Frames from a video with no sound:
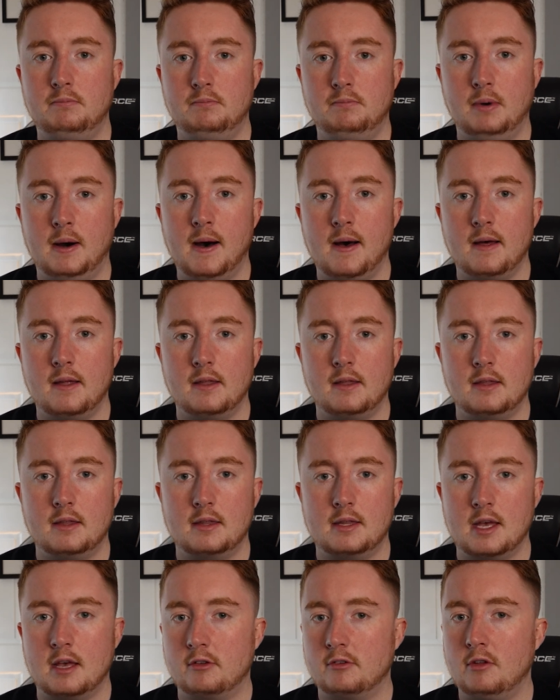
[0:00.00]
but
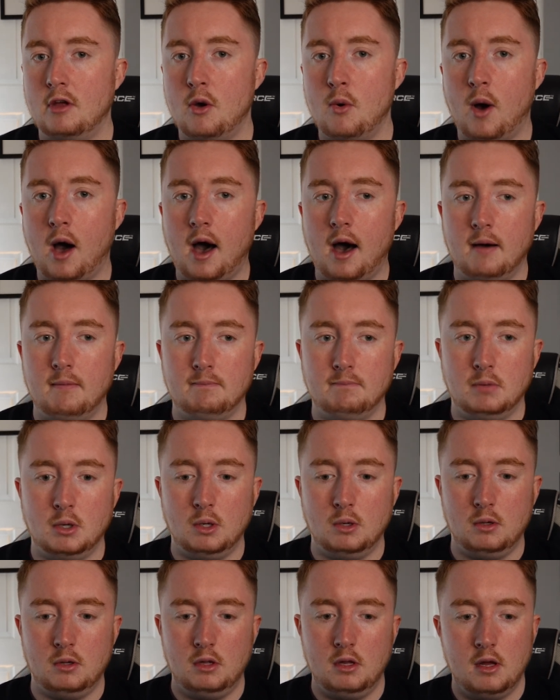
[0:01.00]
there's no
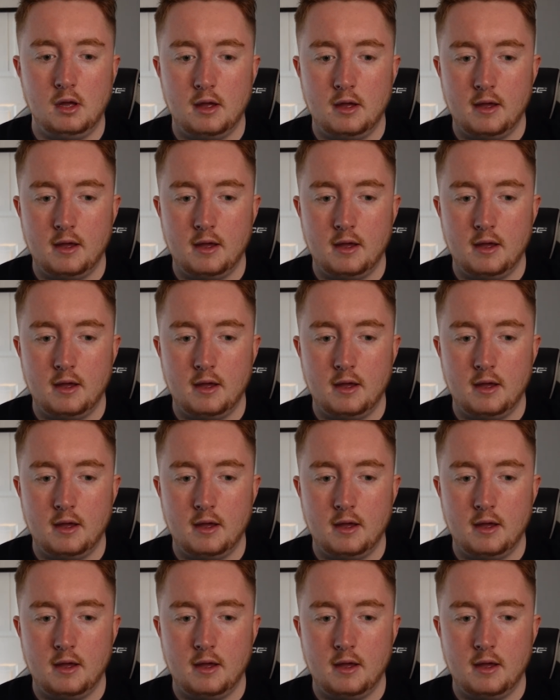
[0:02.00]
humble